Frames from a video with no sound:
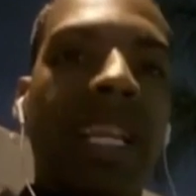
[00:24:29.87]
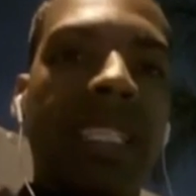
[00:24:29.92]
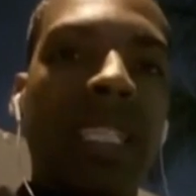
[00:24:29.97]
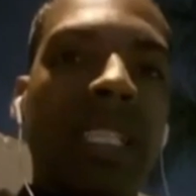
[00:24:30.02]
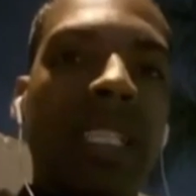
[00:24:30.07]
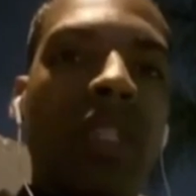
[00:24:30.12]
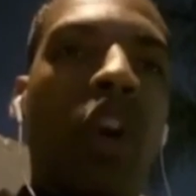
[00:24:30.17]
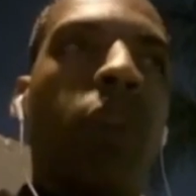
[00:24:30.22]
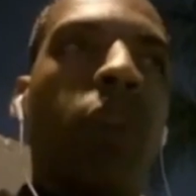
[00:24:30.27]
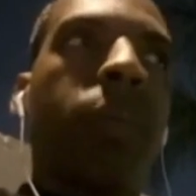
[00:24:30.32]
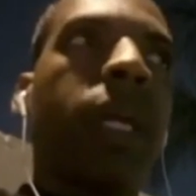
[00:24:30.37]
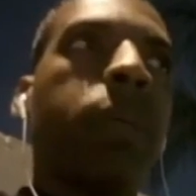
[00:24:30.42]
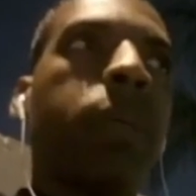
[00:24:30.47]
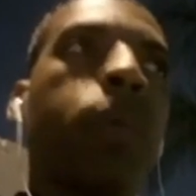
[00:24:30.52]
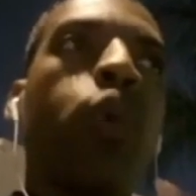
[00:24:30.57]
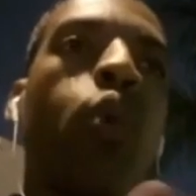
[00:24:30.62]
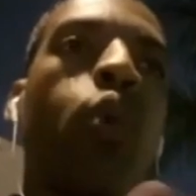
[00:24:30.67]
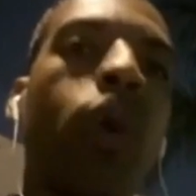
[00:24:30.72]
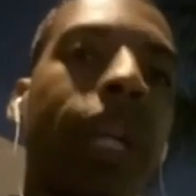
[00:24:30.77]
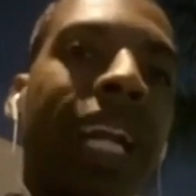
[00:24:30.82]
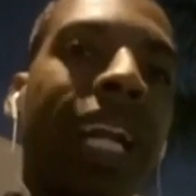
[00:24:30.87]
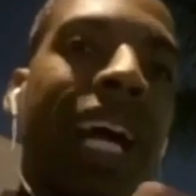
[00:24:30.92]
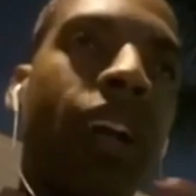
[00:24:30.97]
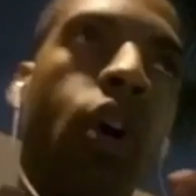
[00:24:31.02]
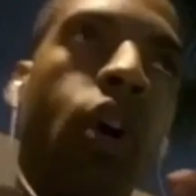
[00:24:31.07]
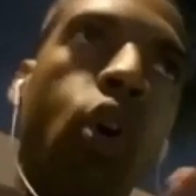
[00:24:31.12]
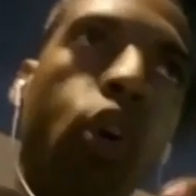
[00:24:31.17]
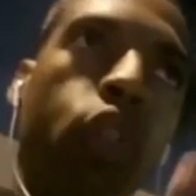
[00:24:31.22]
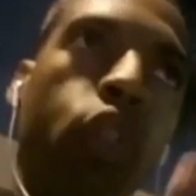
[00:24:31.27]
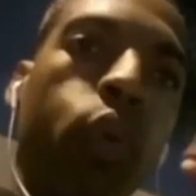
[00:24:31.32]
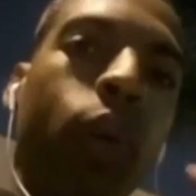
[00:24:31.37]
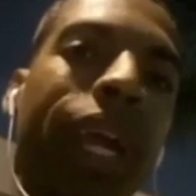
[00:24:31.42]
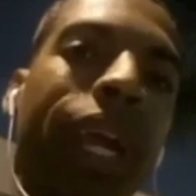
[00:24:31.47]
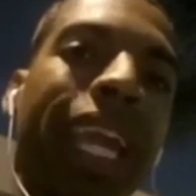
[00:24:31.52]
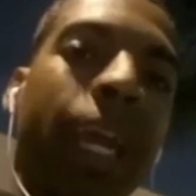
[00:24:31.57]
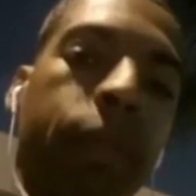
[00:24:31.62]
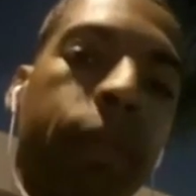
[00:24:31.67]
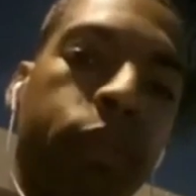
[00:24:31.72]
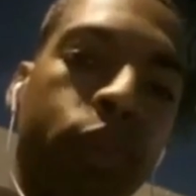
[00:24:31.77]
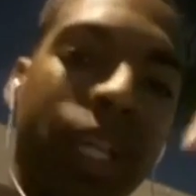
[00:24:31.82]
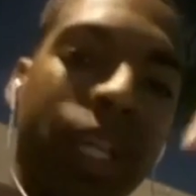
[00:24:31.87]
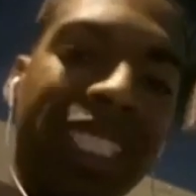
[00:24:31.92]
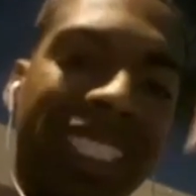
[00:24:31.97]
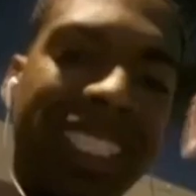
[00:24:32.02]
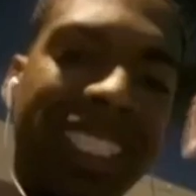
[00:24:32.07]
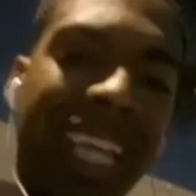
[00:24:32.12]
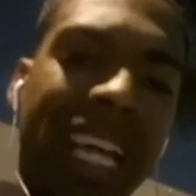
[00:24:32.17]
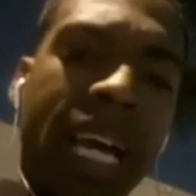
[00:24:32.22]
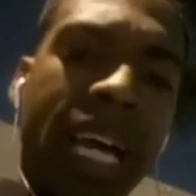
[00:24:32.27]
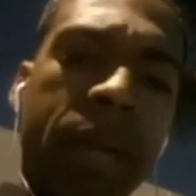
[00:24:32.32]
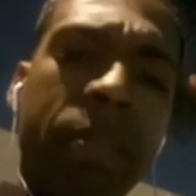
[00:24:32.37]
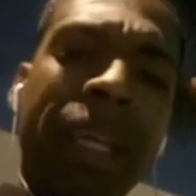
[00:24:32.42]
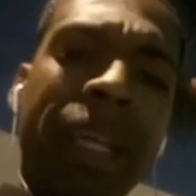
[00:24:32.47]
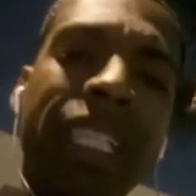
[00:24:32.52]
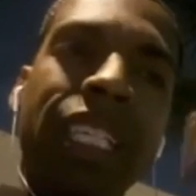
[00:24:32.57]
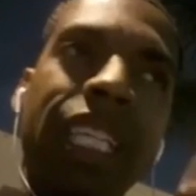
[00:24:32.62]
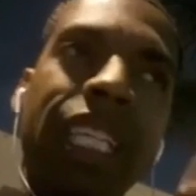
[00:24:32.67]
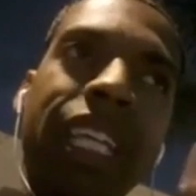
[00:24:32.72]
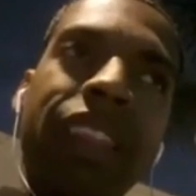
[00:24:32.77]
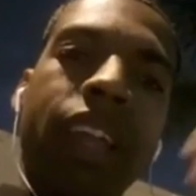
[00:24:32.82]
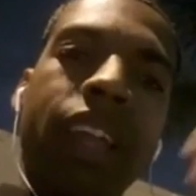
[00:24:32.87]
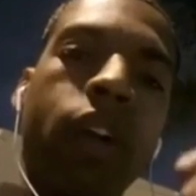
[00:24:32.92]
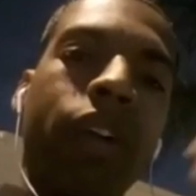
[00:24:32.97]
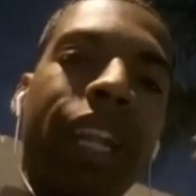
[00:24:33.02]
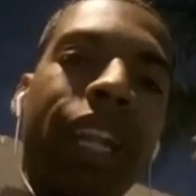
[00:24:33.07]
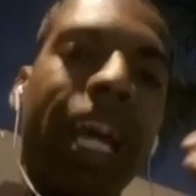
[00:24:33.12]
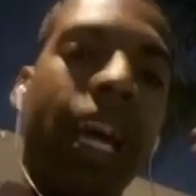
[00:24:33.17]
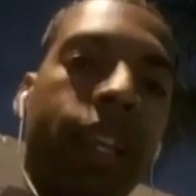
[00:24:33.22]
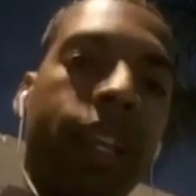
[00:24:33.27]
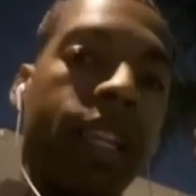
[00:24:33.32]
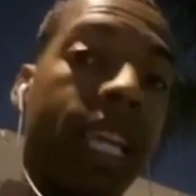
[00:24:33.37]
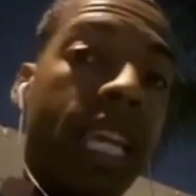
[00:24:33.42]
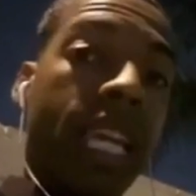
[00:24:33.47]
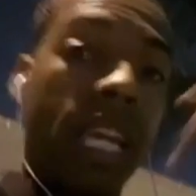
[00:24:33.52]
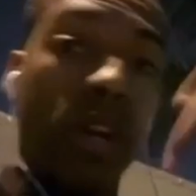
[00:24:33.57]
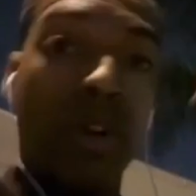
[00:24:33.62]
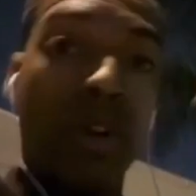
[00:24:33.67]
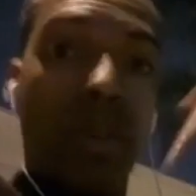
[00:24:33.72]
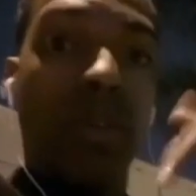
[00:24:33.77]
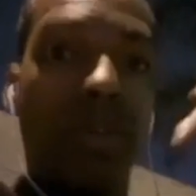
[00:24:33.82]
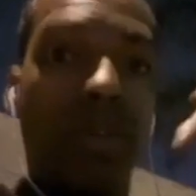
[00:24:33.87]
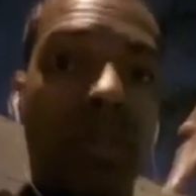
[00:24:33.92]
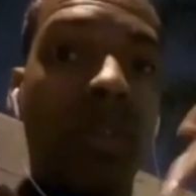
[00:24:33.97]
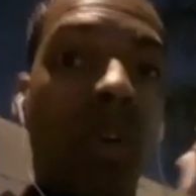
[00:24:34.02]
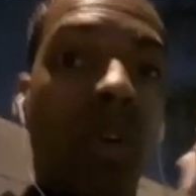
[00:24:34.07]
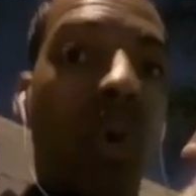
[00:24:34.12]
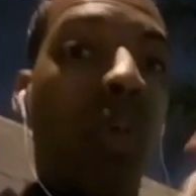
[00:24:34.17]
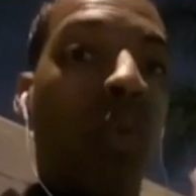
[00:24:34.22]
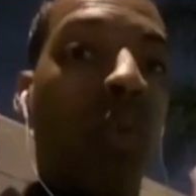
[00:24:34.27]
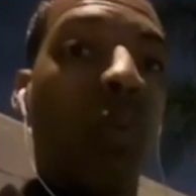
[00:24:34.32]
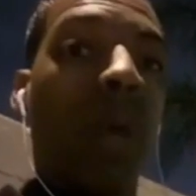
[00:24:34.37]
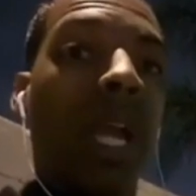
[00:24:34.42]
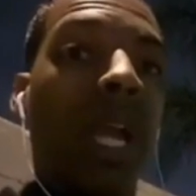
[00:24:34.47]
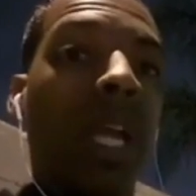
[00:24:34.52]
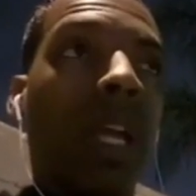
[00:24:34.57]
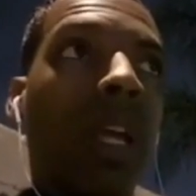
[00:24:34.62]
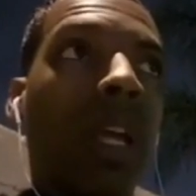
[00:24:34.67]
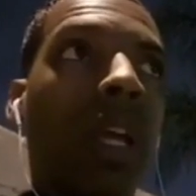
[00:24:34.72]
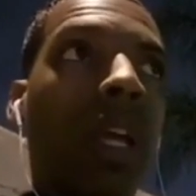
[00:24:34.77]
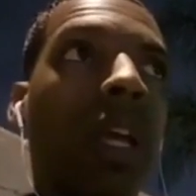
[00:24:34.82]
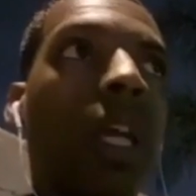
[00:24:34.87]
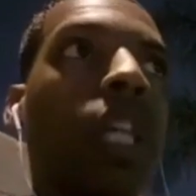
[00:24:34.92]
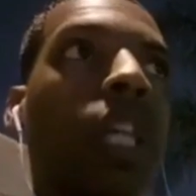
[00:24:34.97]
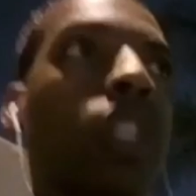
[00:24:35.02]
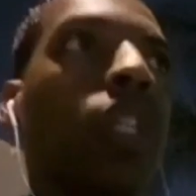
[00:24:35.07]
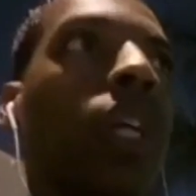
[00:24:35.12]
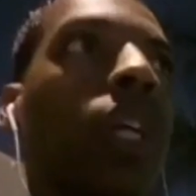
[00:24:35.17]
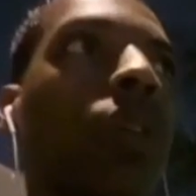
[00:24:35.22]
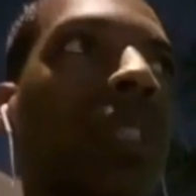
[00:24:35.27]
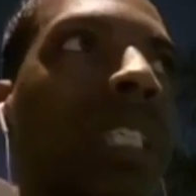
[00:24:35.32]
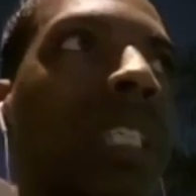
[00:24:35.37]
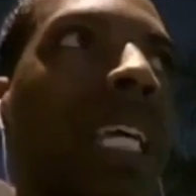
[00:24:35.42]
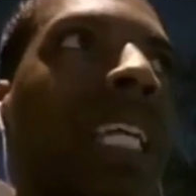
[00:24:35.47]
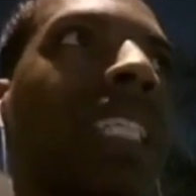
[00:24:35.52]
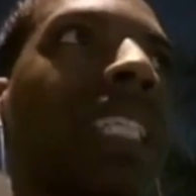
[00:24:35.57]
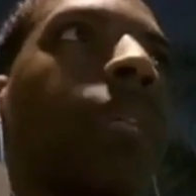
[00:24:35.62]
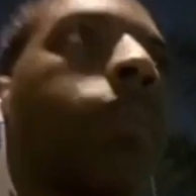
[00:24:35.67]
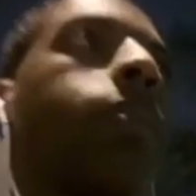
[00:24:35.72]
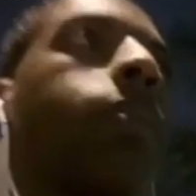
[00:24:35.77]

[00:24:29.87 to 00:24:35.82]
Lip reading: are people who are not all the way in present time. Mentally, they are not here all the way. So they'll say something about